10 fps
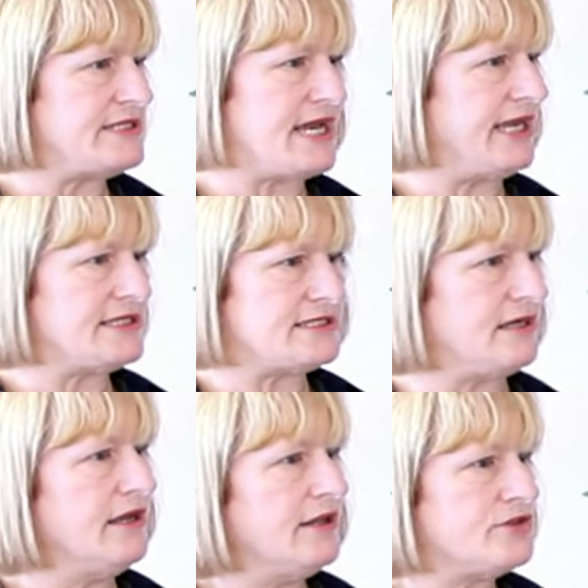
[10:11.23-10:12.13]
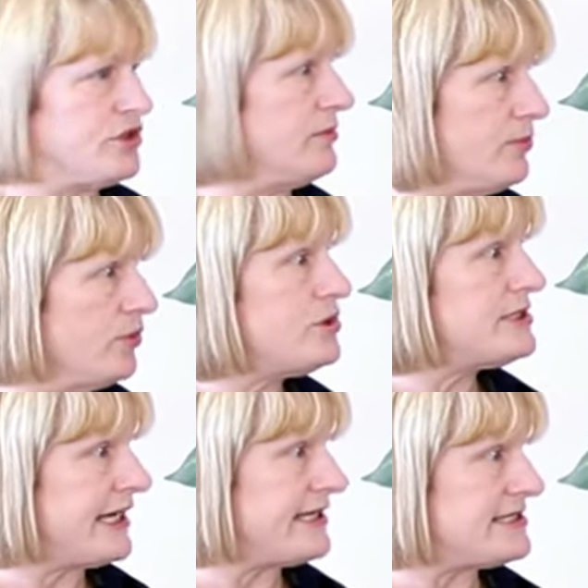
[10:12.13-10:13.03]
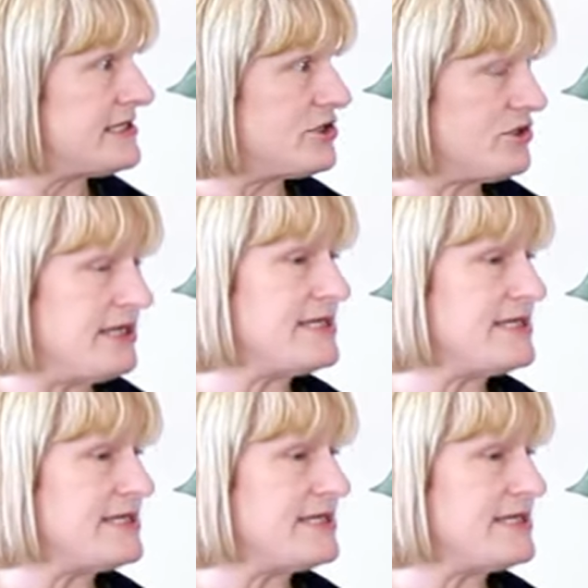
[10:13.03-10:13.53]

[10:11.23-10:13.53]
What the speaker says: take to the board to get a decision.